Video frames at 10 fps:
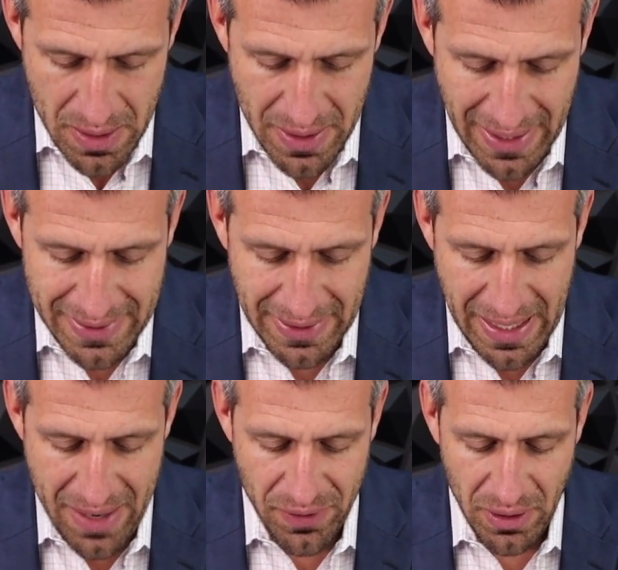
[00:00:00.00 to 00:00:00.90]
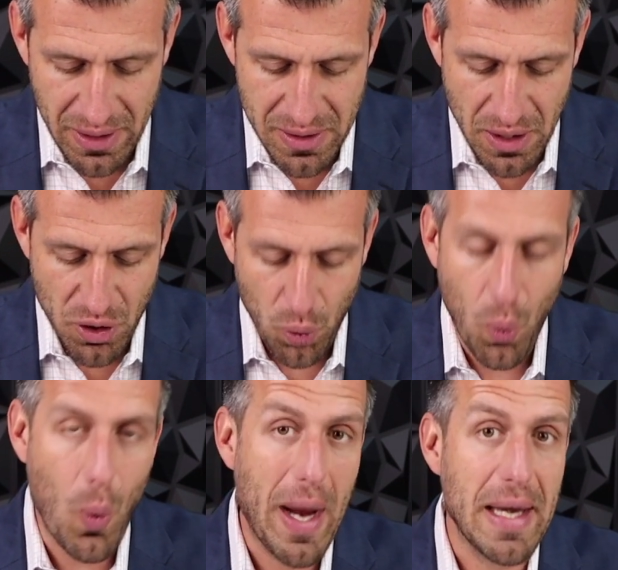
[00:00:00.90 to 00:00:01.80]
The next thing I have on the list under
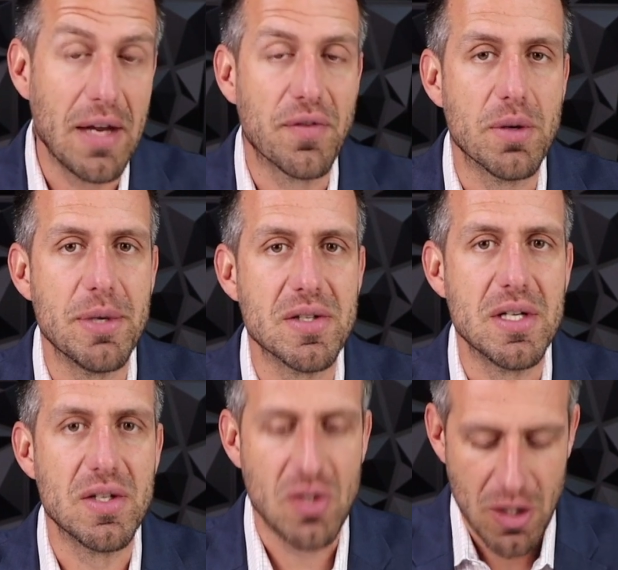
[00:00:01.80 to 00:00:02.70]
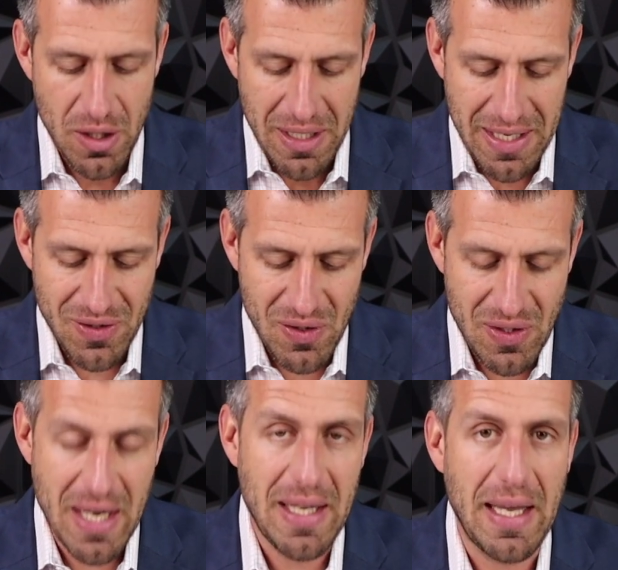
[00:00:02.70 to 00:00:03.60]
waiting for business is
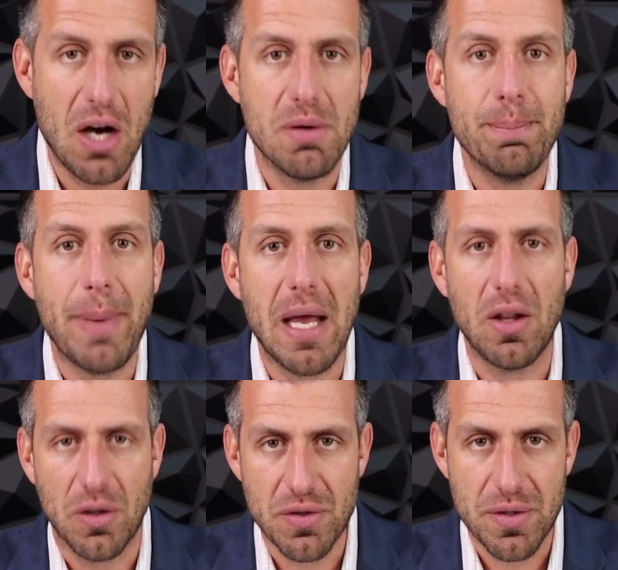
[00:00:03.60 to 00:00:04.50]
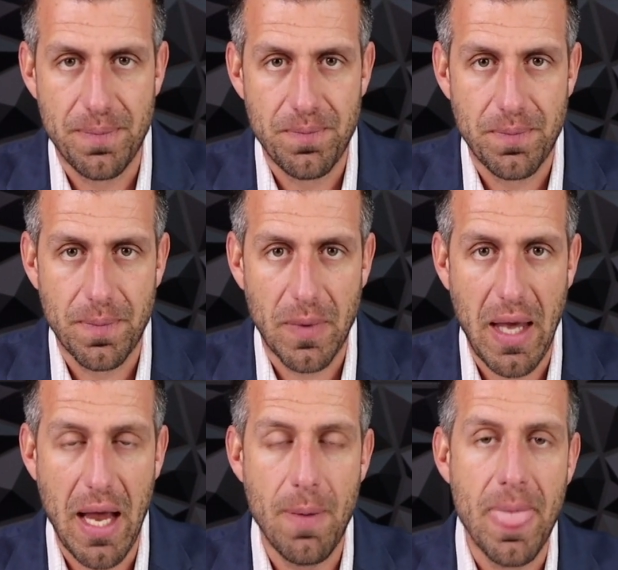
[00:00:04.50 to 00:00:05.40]
sending out mailers,
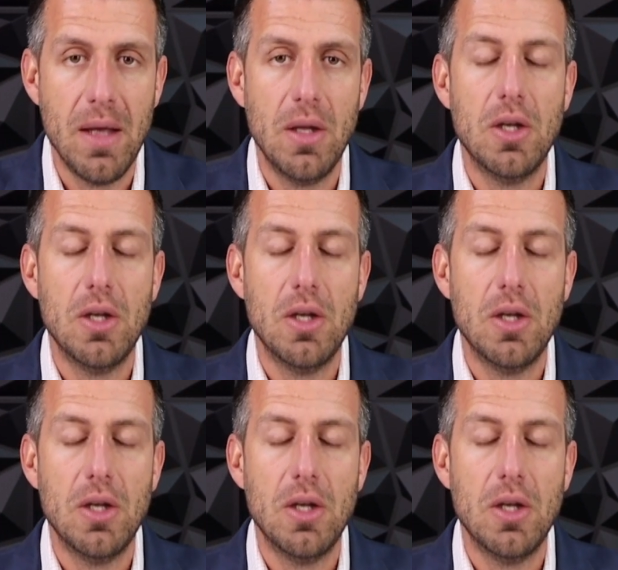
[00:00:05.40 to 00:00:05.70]
okay?